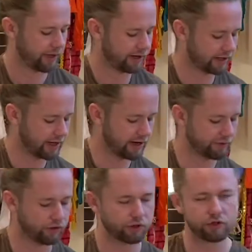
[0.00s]
And again,
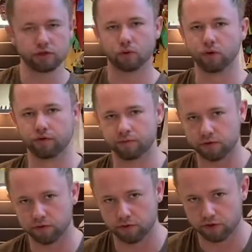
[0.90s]
we're not going to use all of them
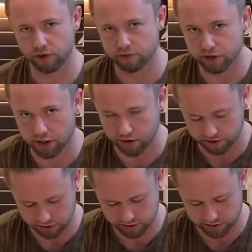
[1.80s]
because we want some to garnish the